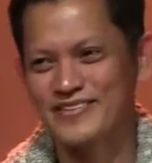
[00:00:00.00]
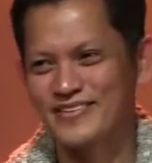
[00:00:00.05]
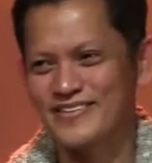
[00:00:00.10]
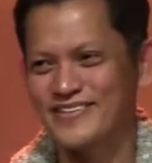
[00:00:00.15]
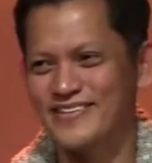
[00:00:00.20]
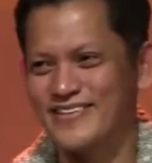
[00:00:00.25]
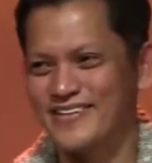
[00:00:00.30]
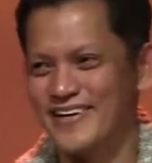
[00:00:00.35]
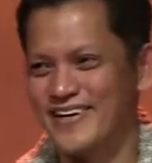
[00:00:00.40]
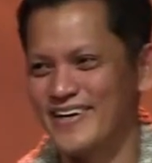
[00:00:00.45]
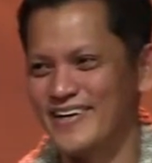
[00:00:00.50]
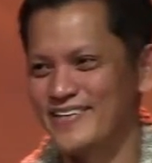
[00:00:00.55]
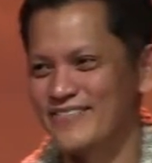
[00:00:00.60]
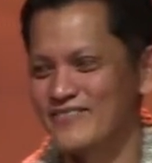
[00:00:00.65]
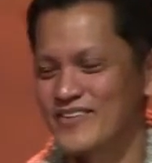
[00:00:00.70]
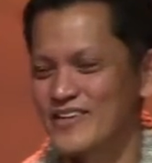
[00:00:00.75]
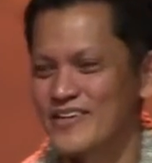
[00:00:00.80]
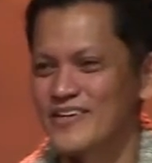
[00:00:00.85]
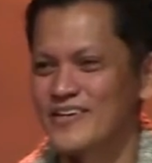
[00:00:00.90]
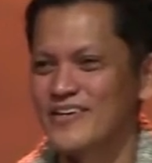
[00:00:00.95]
Uh,
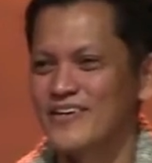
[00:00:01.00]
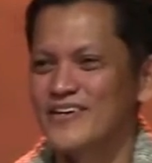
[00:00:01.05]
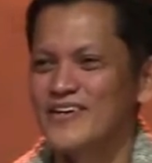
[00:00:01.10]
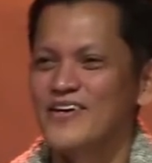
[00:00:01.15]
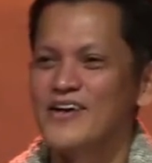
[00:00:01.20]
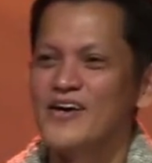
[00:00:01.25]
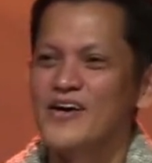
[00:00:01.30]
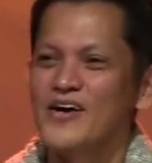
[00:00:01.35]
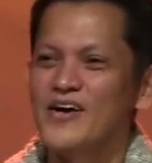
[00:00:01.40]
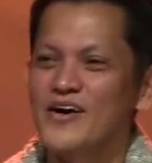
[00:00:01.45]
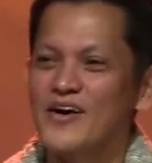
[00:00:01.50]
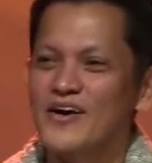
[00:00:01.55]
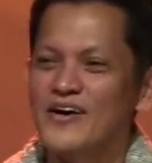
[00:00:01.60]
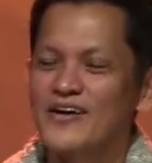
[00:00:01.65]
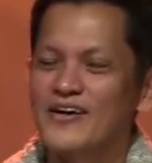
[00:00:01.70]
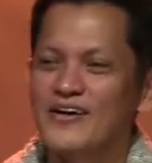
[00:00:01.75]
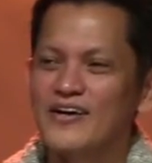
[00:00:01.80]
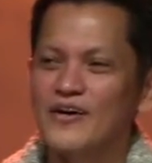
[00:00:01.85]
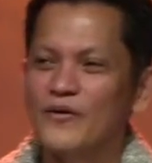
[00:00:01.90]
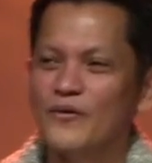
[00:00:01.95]

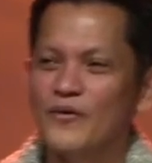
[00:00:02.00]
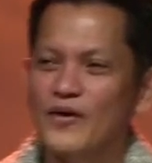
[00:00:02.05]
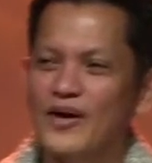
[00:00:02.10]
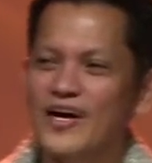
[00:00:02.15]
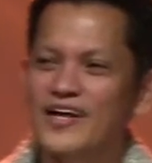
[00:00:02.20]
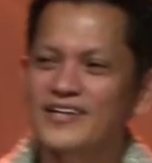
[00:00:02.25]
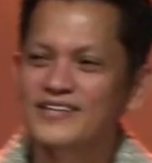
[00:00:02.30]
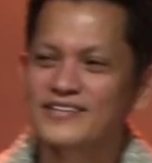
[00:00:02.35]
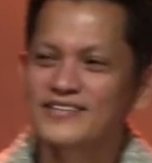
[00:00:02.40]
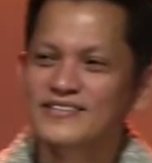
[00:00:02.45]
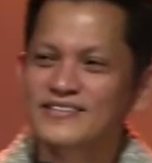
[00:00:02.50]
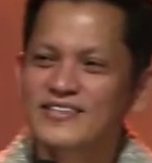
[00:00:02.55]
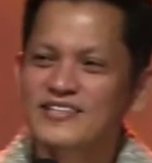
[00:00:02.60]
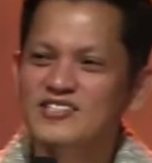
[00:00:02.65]
well,